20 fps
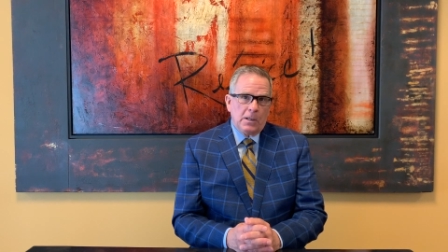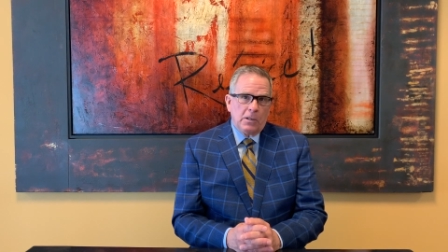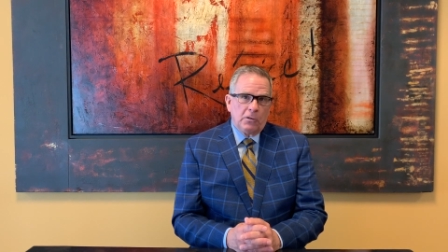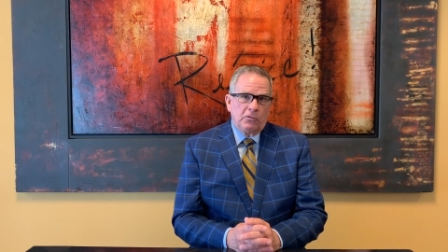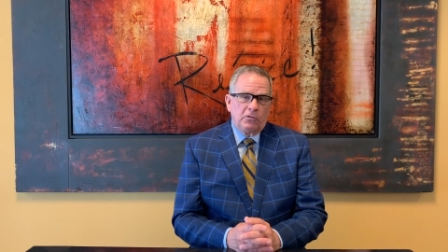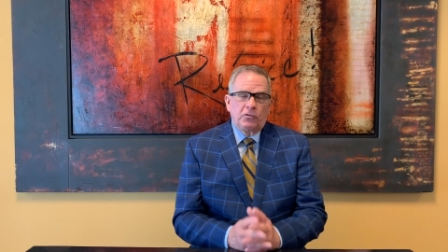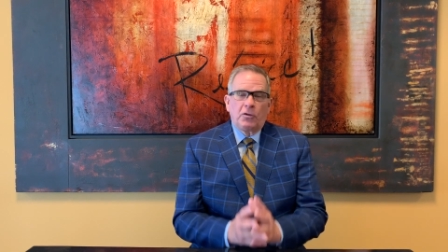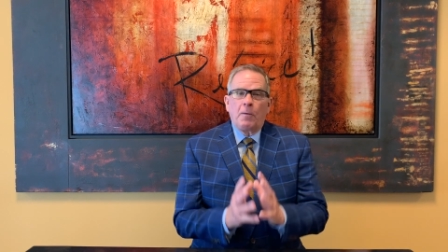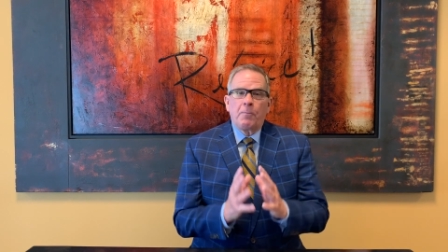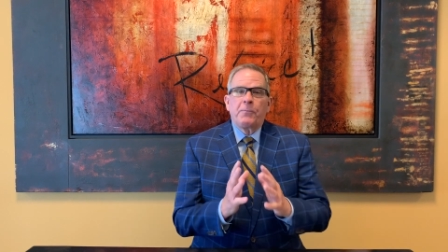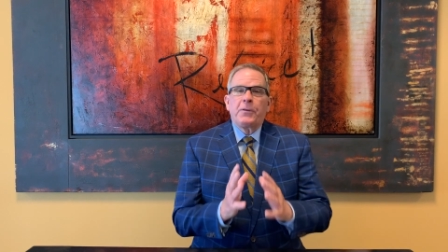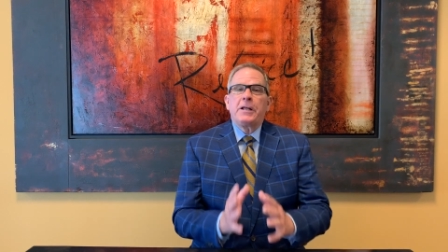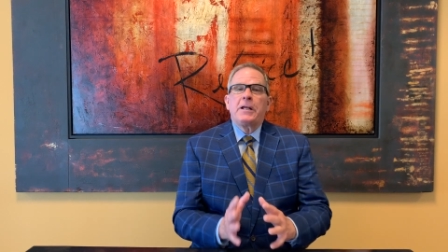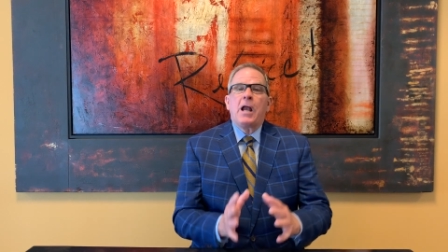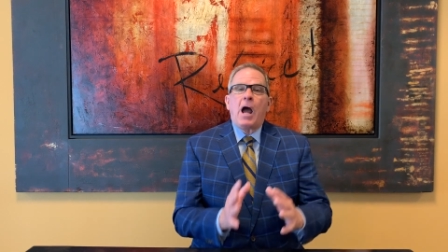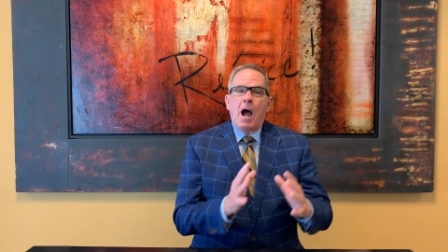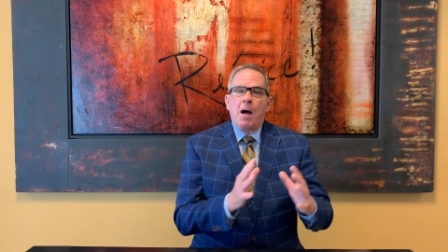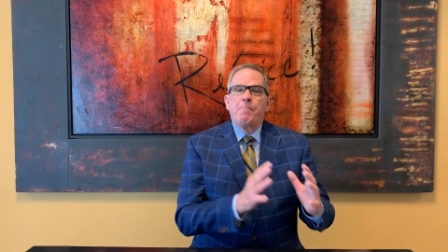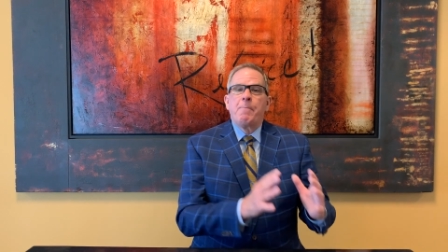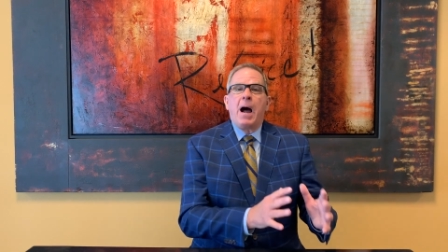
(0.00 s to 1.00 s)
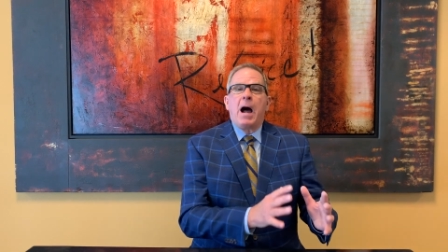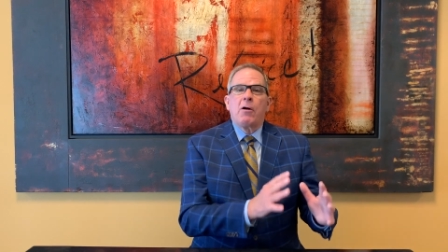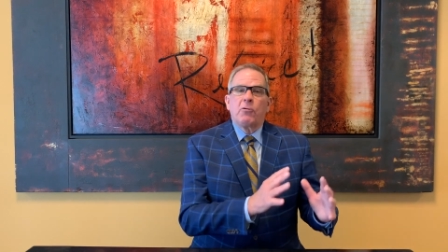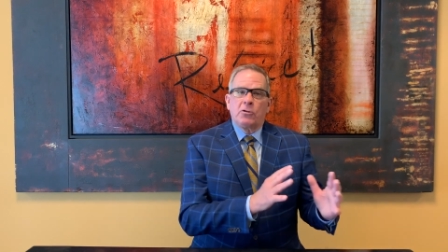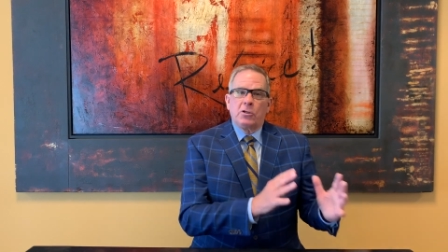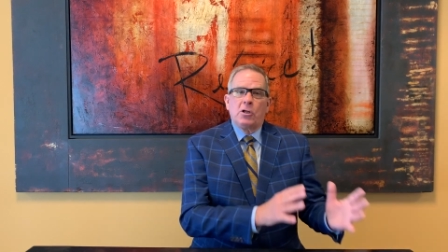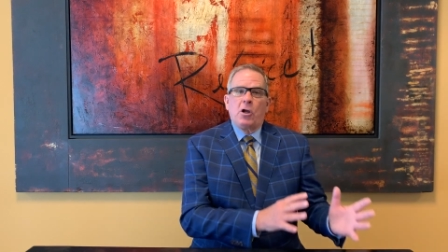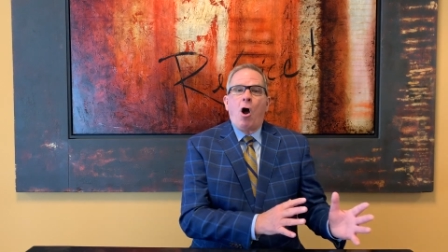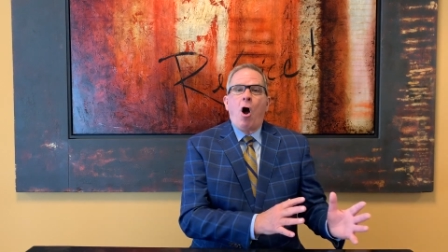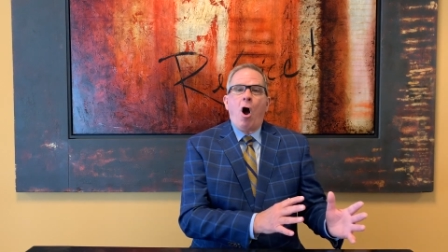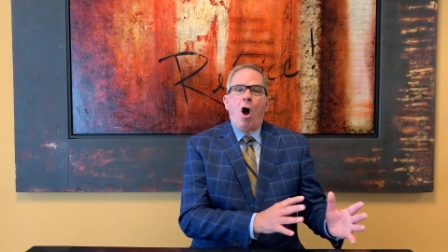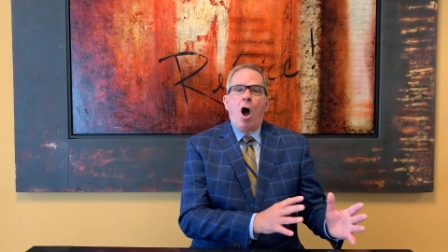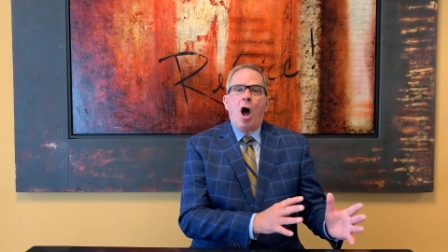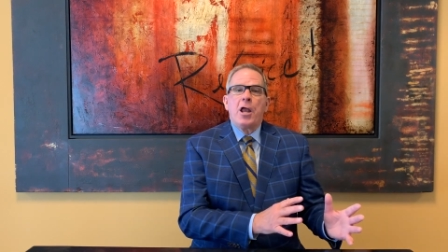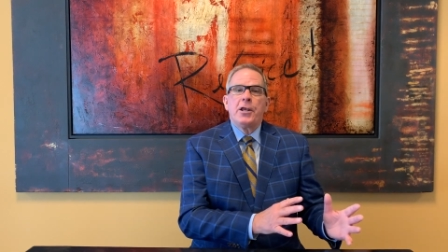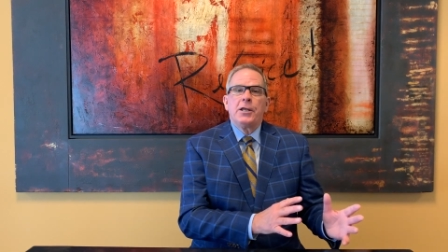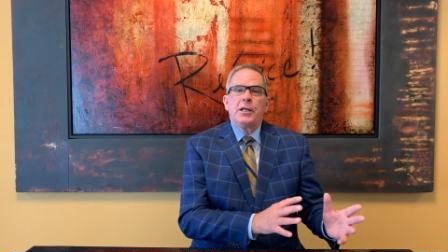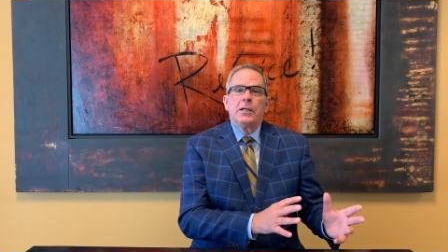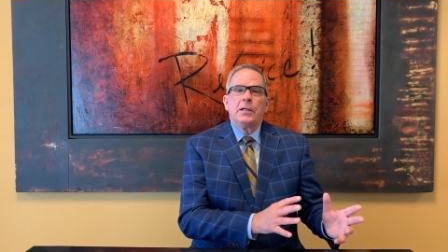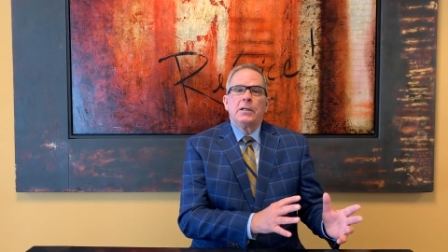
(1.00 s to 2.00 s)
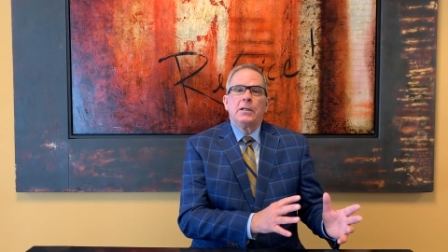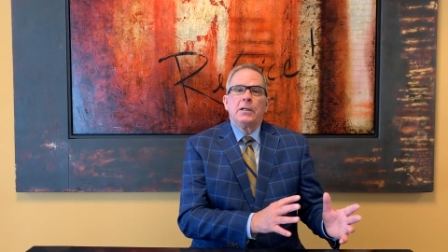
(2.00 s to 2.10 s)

Something about God